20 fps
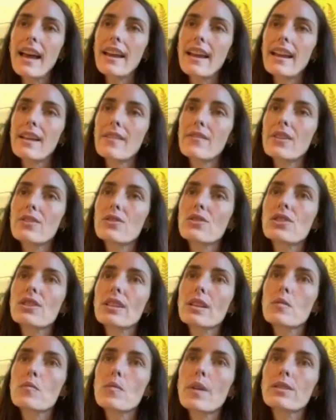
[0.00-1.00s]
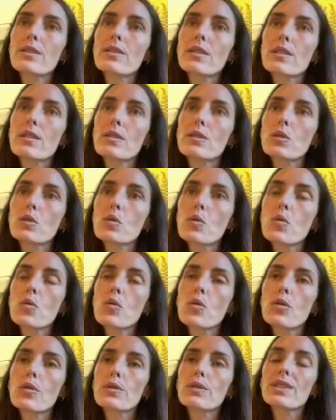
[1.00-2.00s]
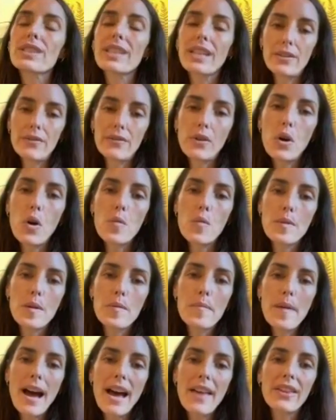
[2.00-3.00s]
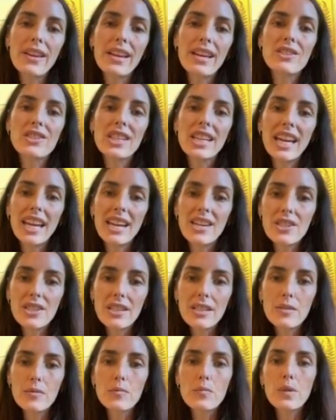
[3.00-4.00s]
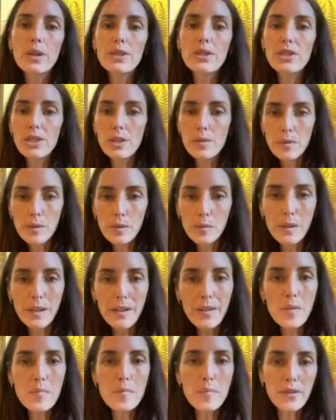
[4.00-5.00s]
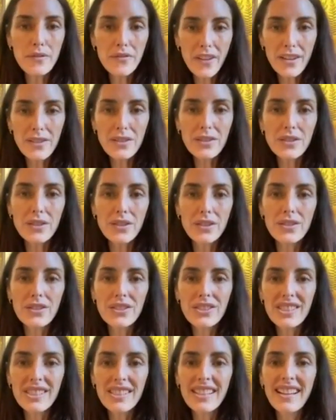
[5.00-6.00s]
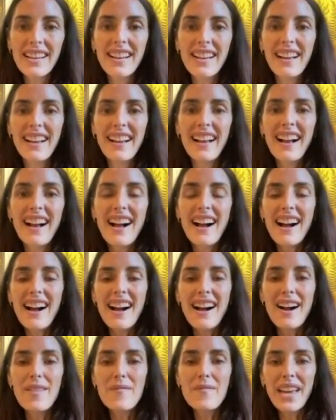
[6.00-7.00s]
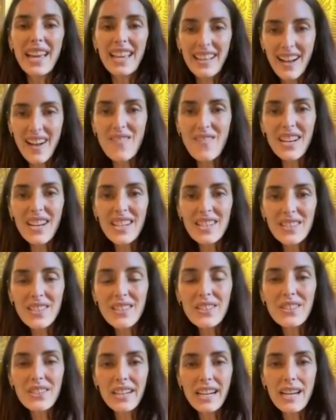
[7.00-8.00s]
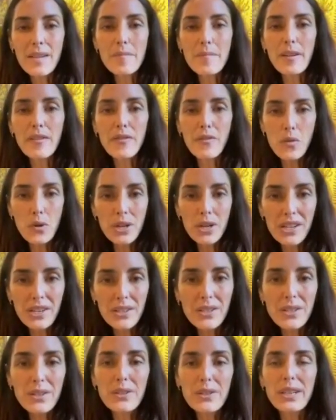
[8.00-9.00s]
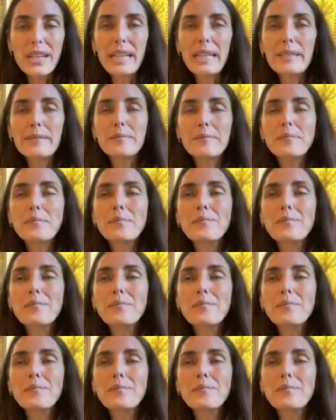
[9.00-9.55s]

And I eventually went to the school Center for Homeopathic Education, where she was one of the professors, um, and got my degree, my four year degree